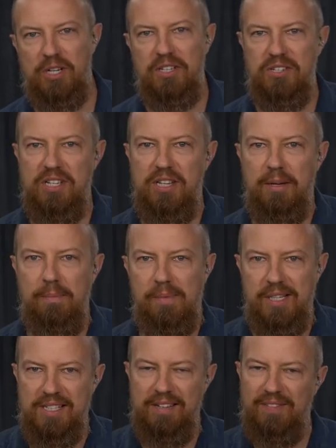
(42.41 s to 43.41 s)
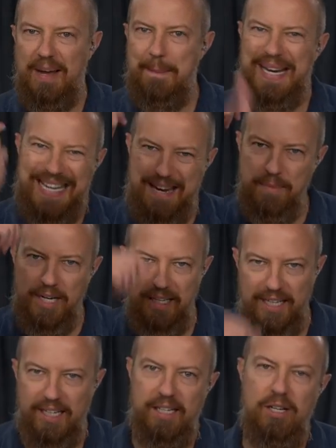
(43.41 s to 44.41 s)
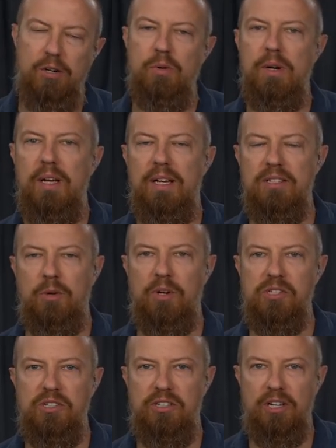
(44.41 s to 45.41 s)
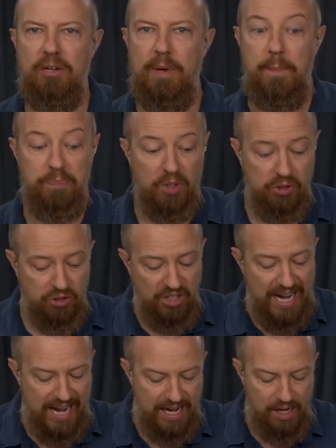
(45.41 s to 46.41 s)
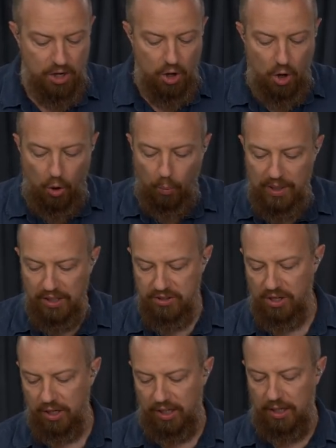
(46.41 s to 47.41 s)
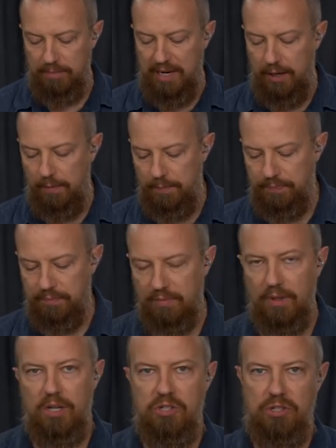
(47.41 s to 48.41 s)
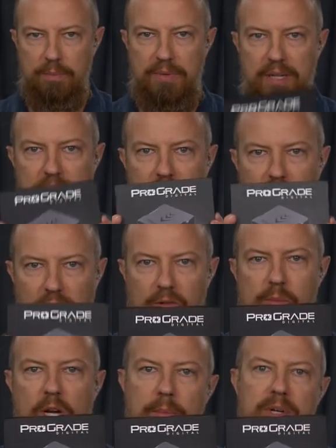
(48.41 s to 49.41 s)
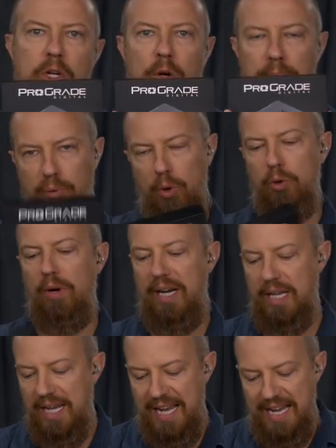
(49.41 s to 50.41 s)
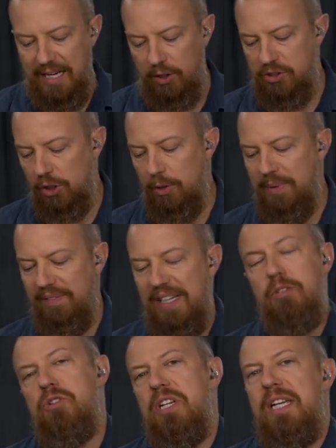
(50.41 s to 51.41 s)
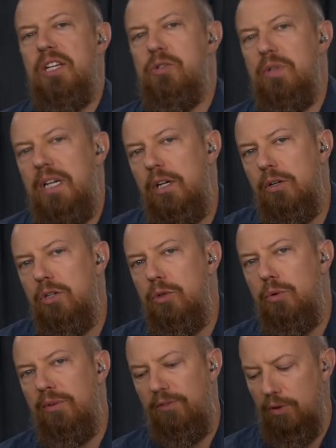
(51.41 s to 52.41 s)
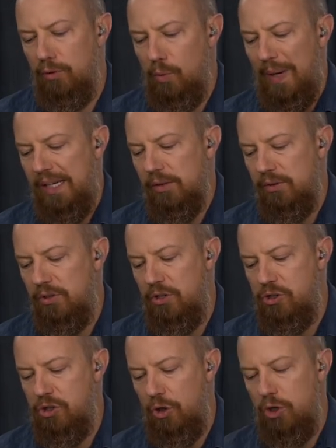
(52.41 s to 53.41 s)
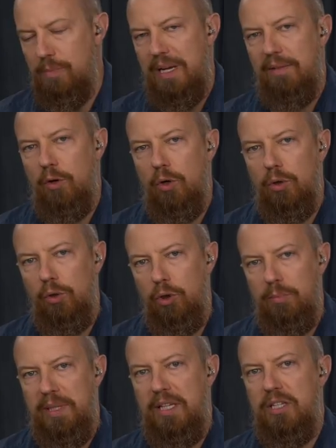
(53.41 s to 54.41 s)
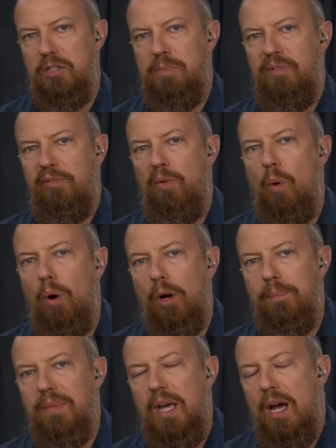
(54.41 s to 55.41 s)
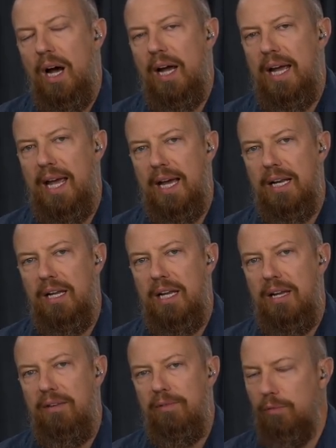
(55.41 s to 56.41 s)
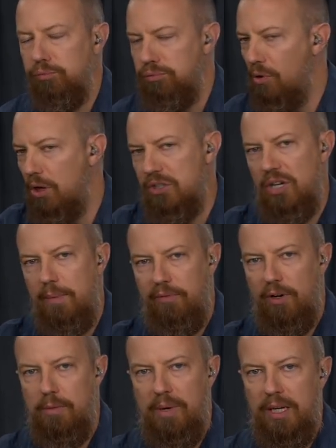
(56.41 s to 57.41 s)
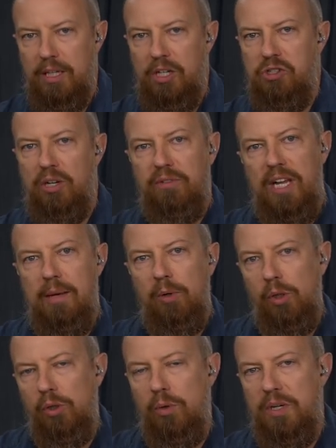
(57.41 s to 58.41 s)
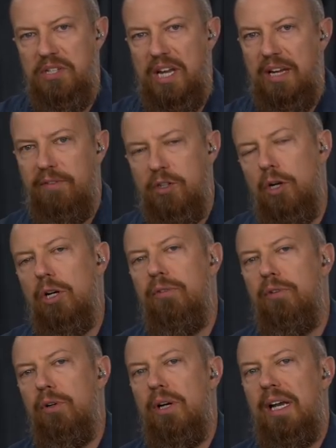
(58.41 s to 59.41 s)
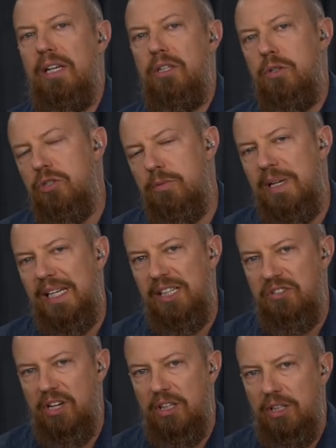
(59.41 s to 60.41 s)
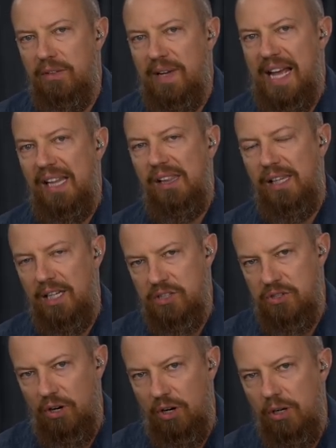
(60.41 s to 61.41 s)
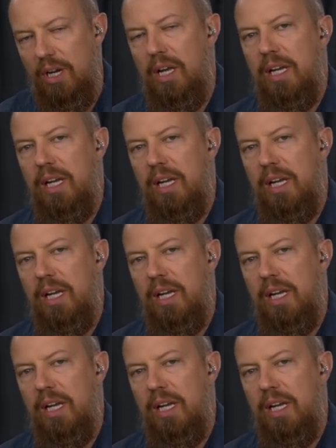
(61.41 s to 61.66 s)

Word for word: I see them because they've got my name on it, and I know it's a question to talk about. So today, we are talking about something from a company called Prograde. Now, there's a little bit of interesting history here. You, if you're a regular to the show, you may have heard a little bit of this before. I had a longtime friend of mine, Jeff Cable, who is a photographer and used to be an executive at Lexar.